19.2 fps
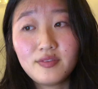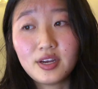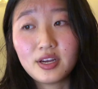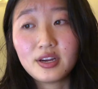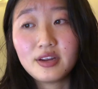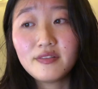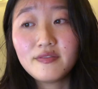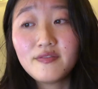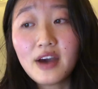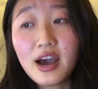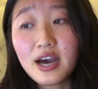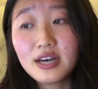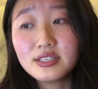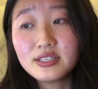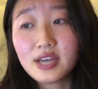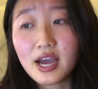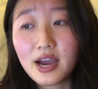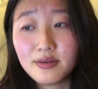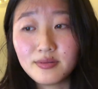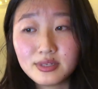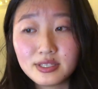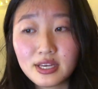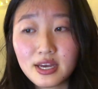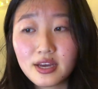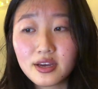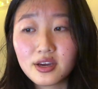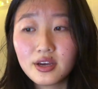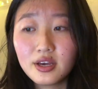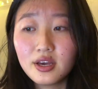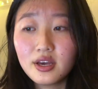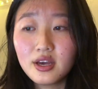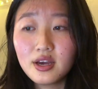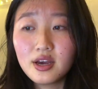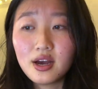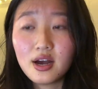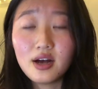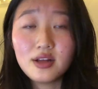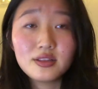very fast. I was like
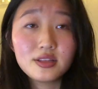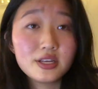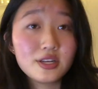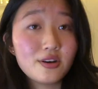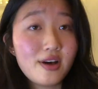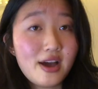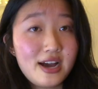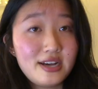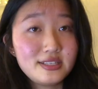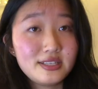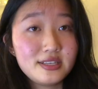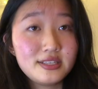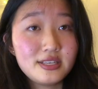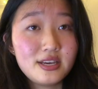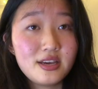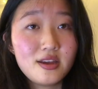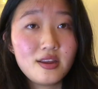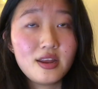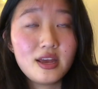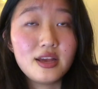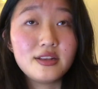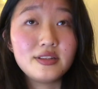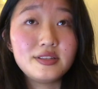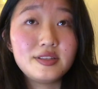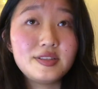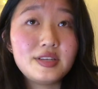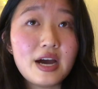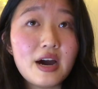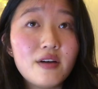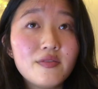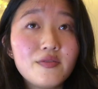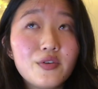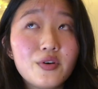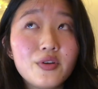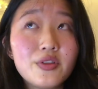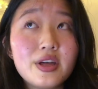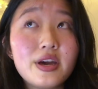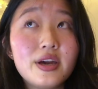a little hesitant and
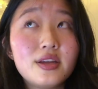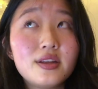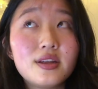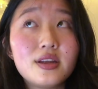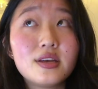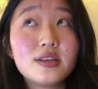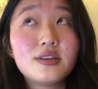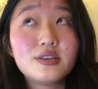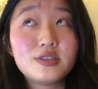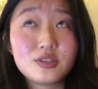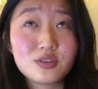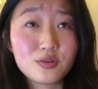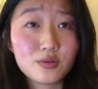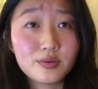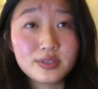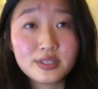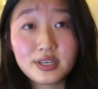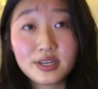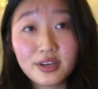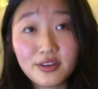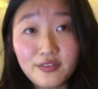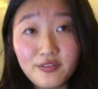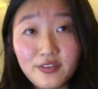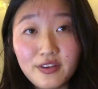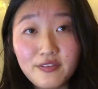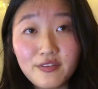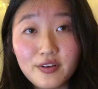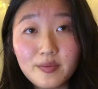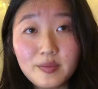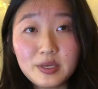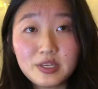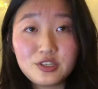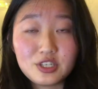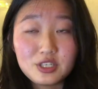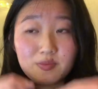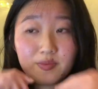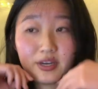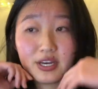doubtful that this school is a good fit for me
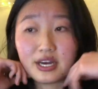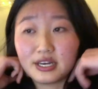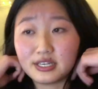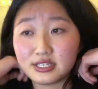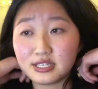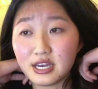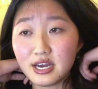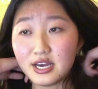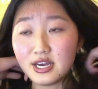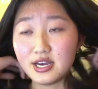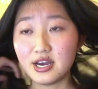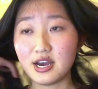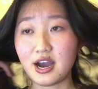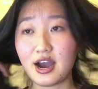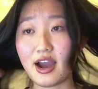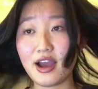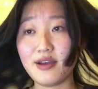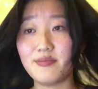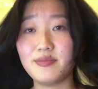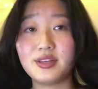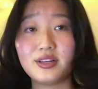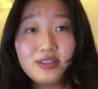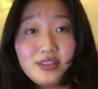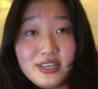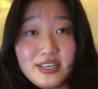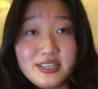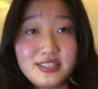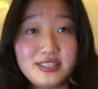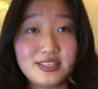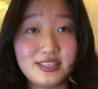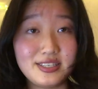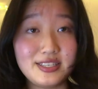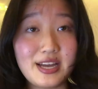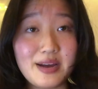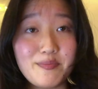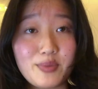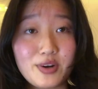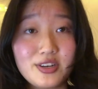just because I am the least
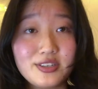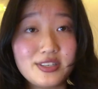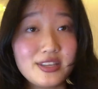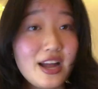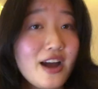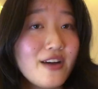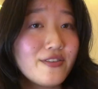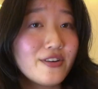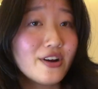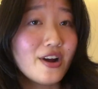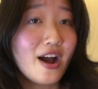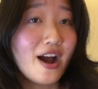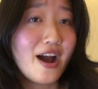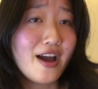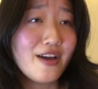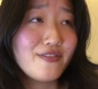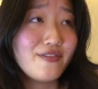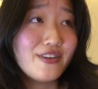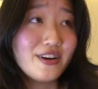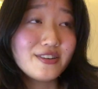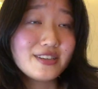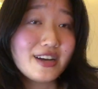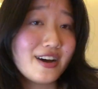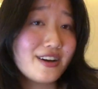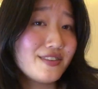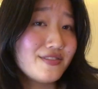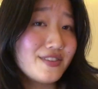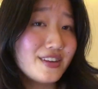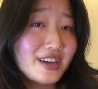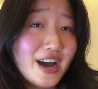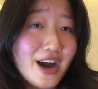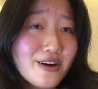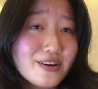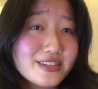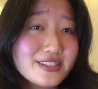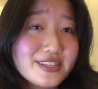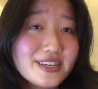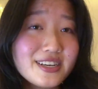STEM person ever. I failed out of the
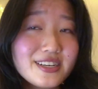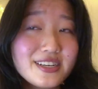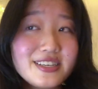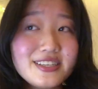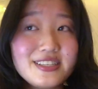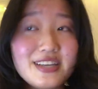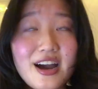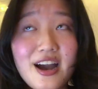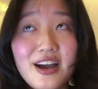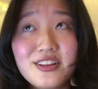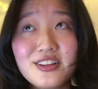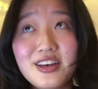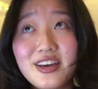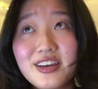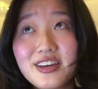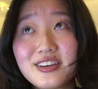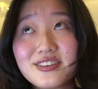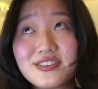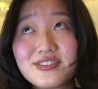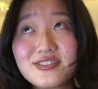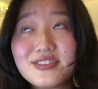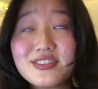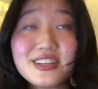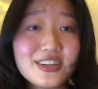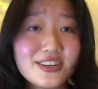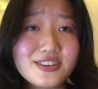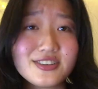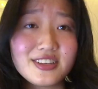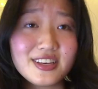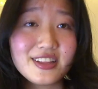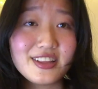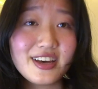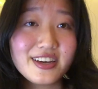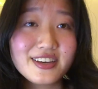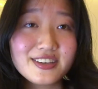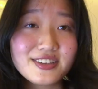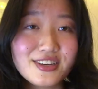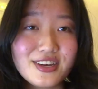calc series. I like literally
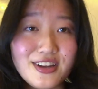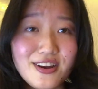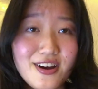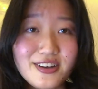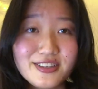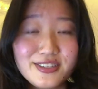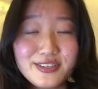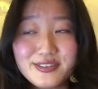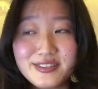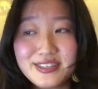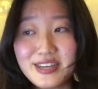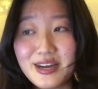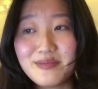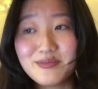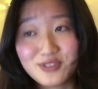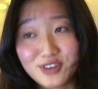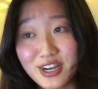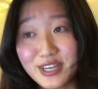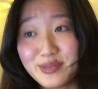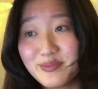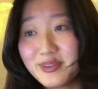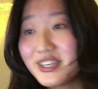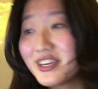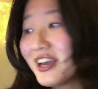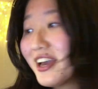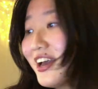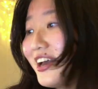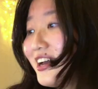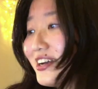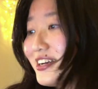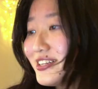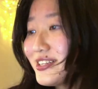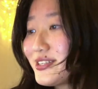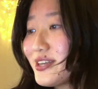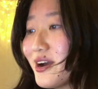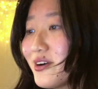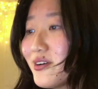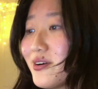like cannot do STEM, trust me.
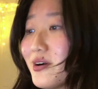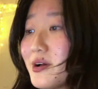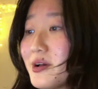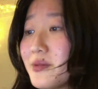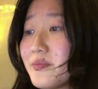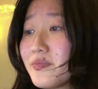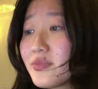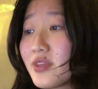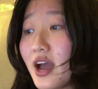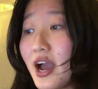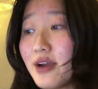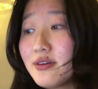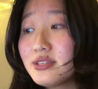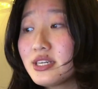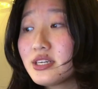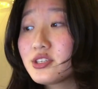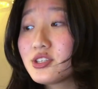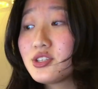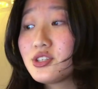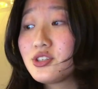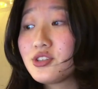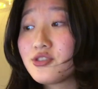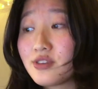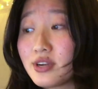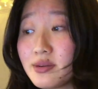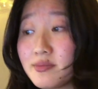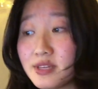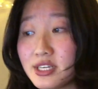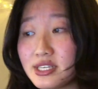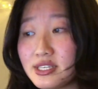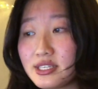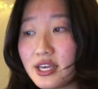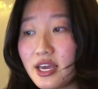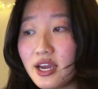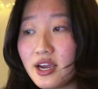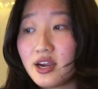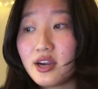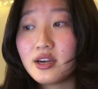So I was extremely
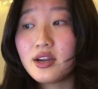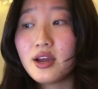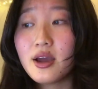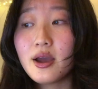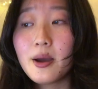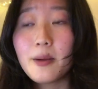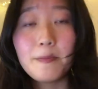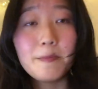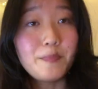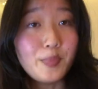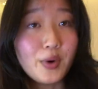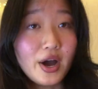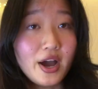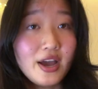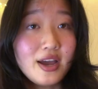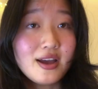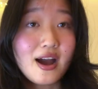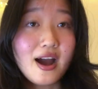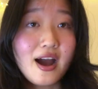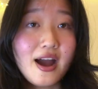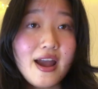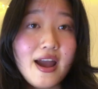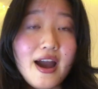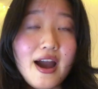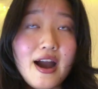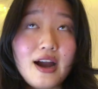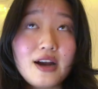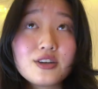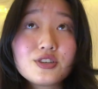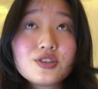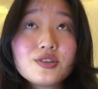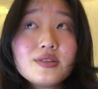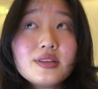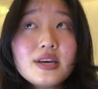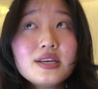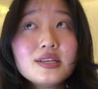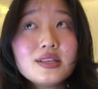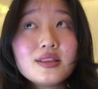scared, but I
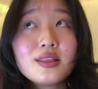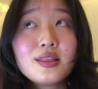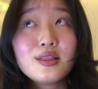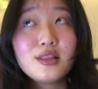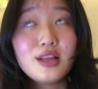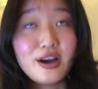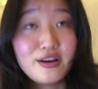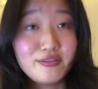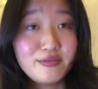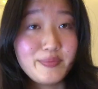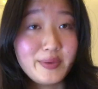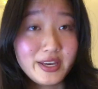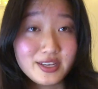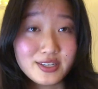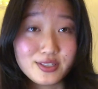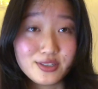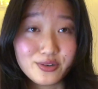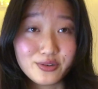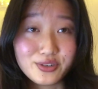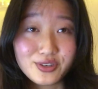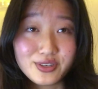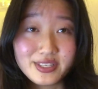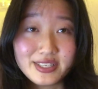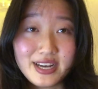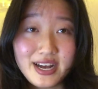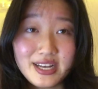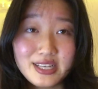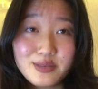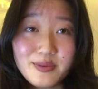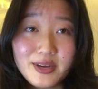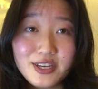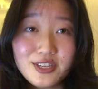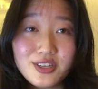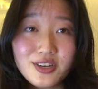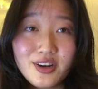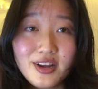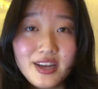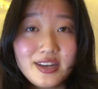actually love being a social science
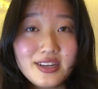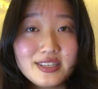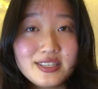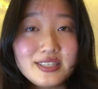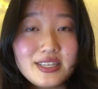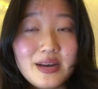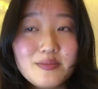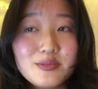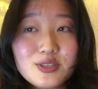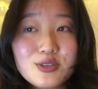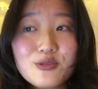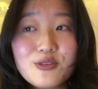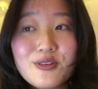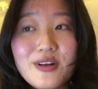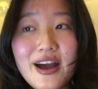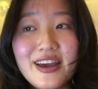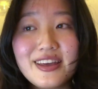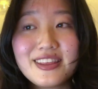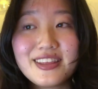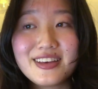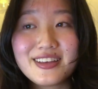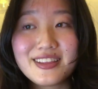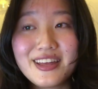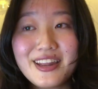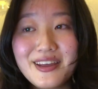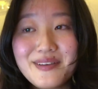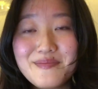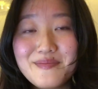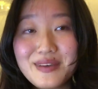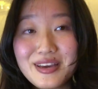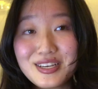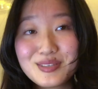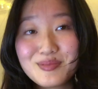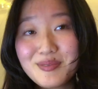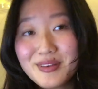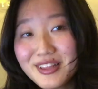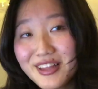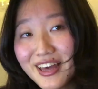major in a STEM school. I think that it makes
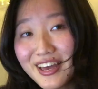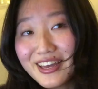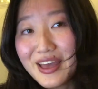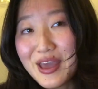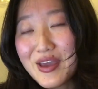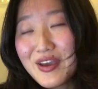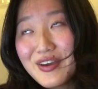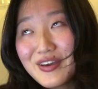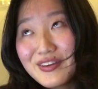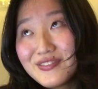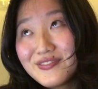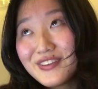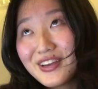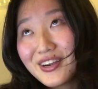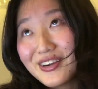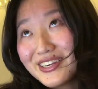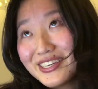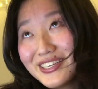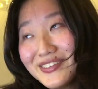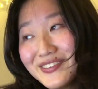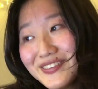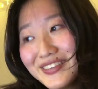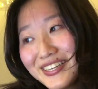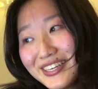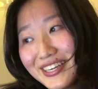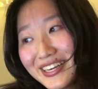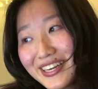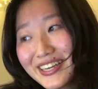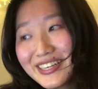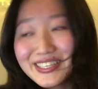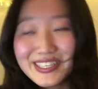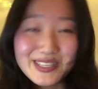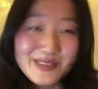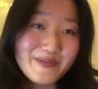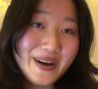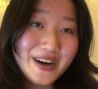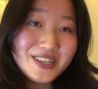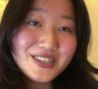me like very unique and
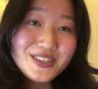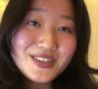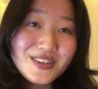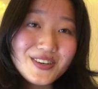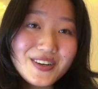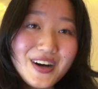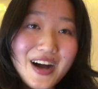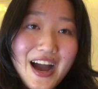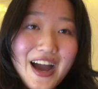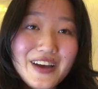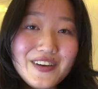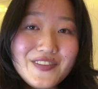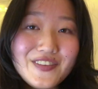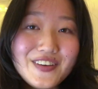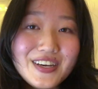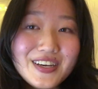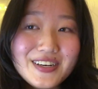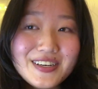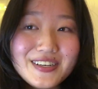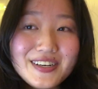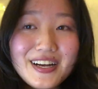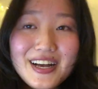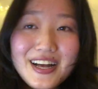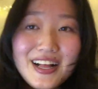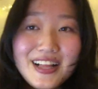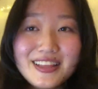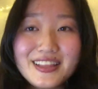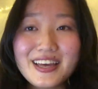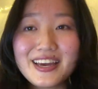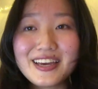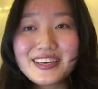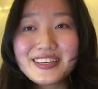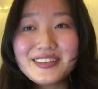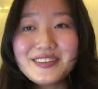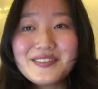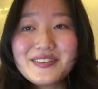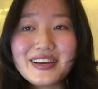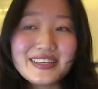special. I feel like
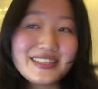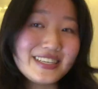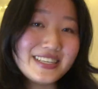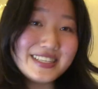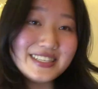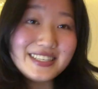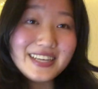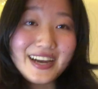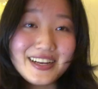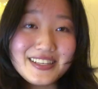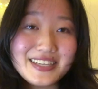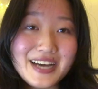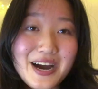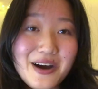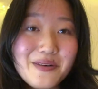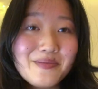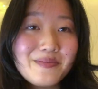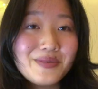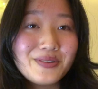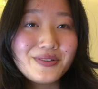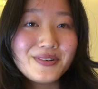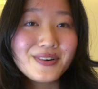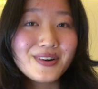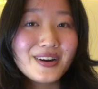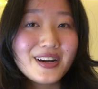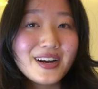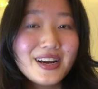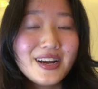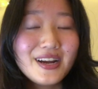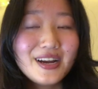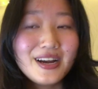you get to stand out more